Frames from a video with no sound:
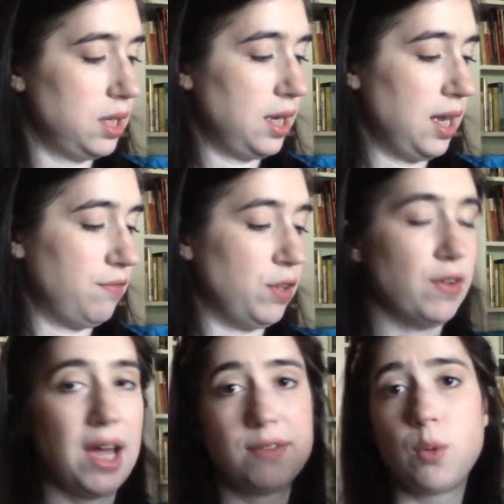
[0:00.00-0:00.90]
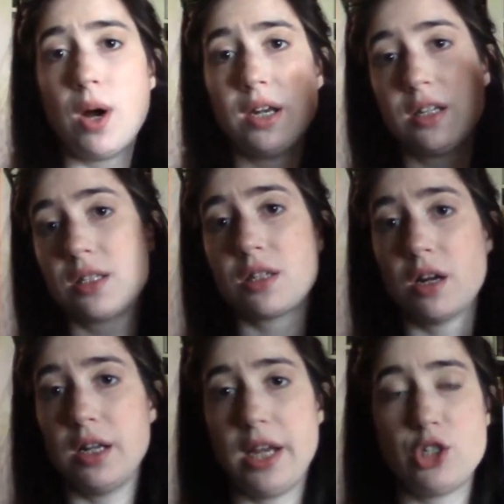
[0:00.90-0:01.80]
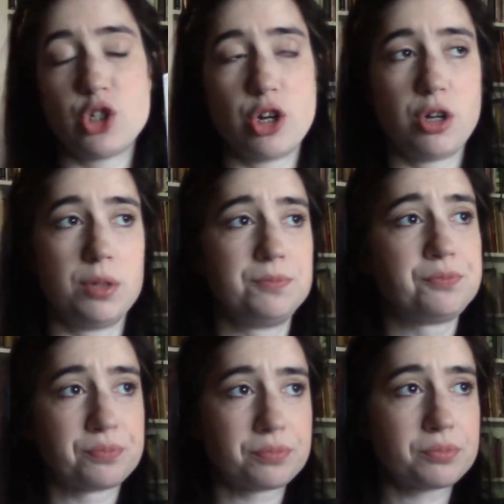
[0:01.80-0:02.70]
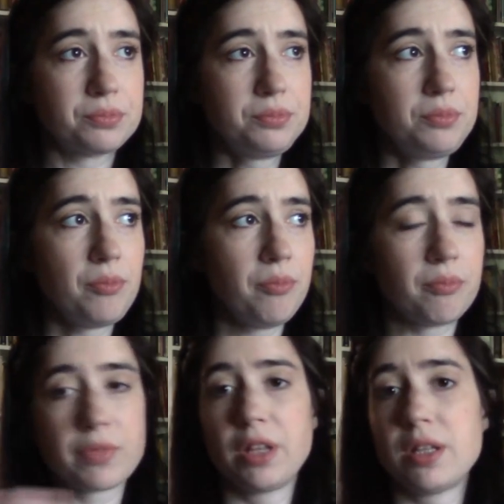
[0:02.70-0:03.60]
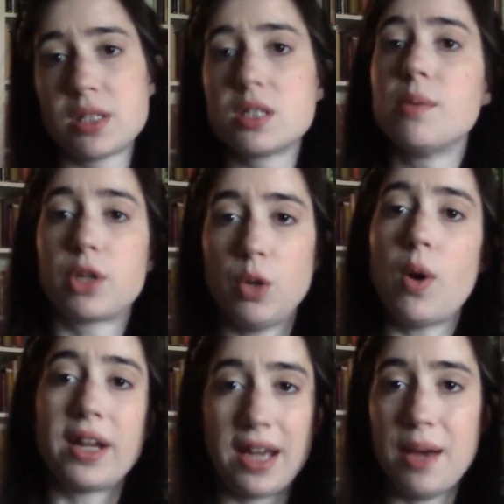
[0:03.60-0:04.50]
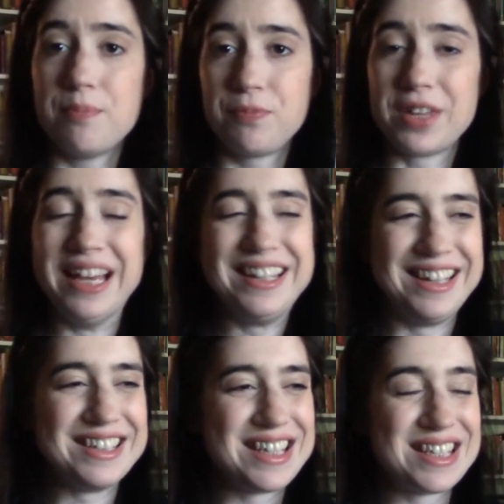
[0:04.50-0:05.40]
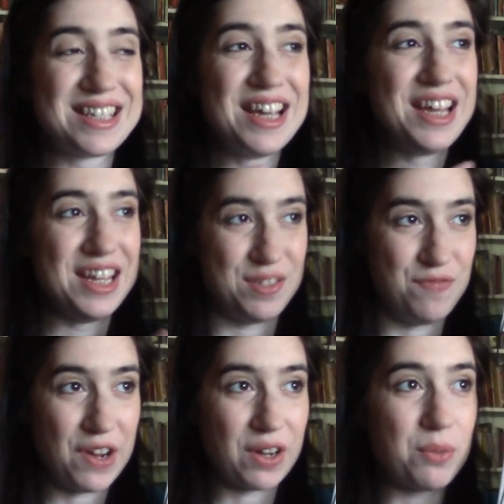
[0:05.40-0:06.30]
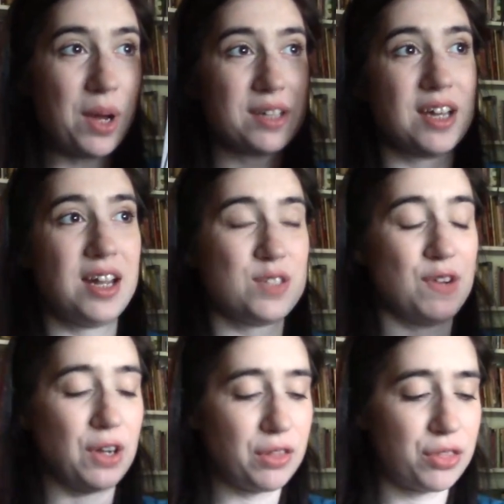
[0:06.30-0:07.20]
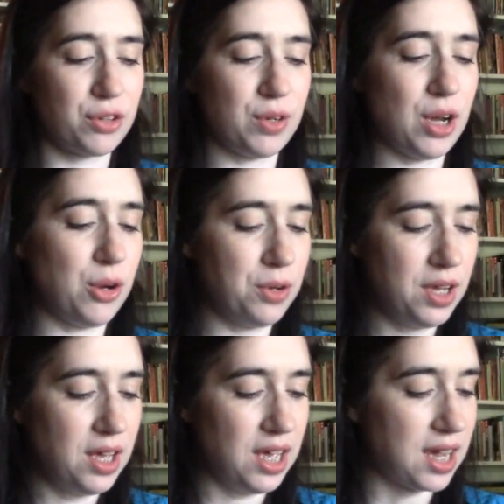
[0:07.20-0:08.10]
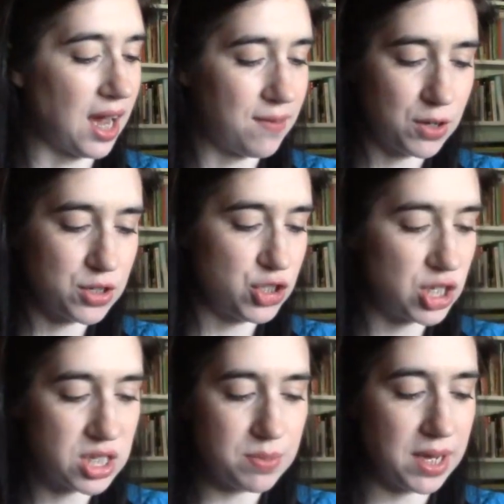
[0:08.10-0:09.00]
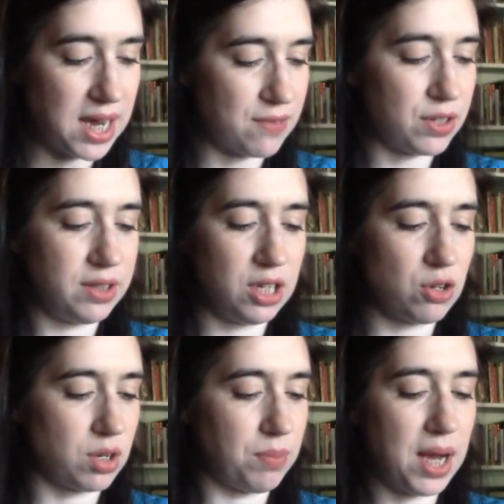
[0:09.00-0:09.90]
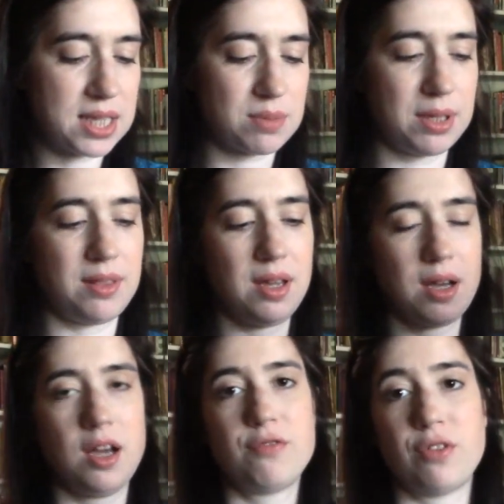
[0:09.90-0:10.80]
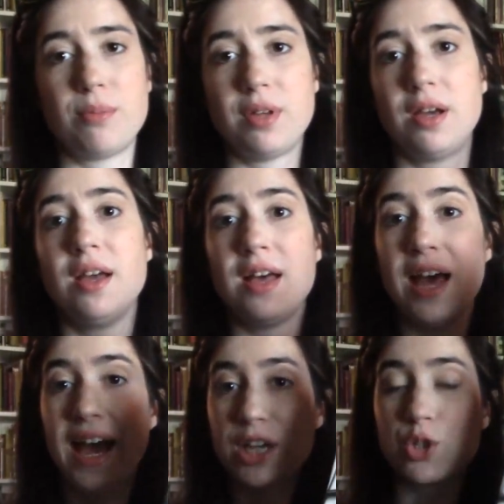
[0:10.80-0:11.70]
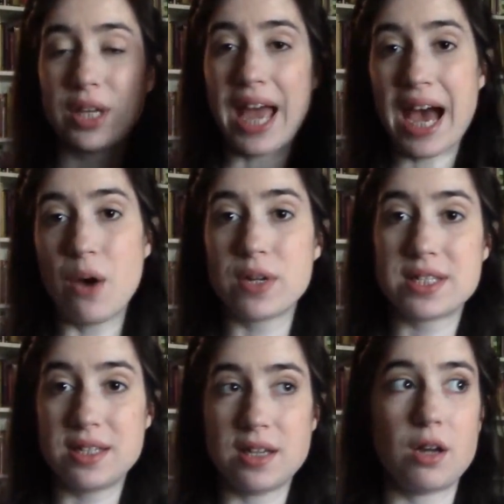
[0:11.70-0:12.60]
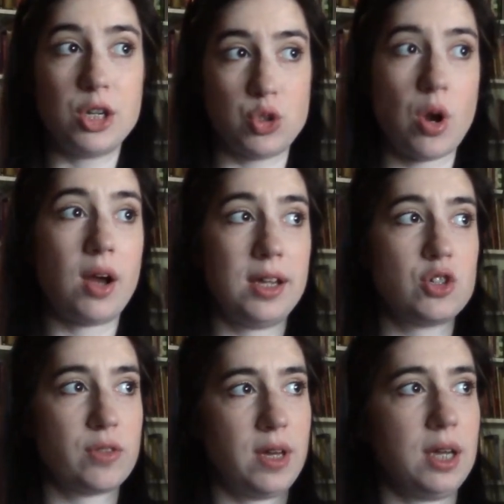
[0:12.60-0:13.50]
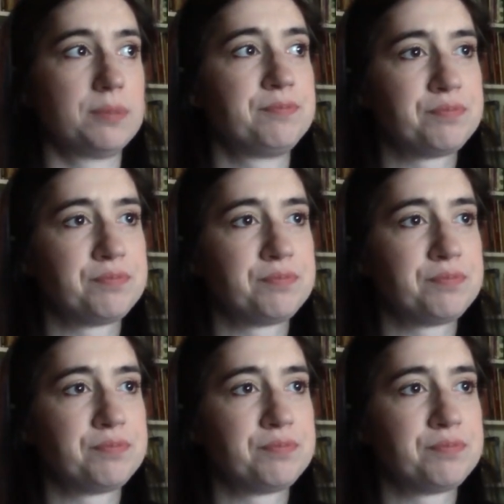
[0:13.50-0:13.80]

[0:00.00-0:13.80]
If you've ever wanted to start a nature journal, this is the book you want to get. This is, it's very well done, it's very thorough. It covers just about everything you could possibly think of, from the actually how to sit down and draw each thing,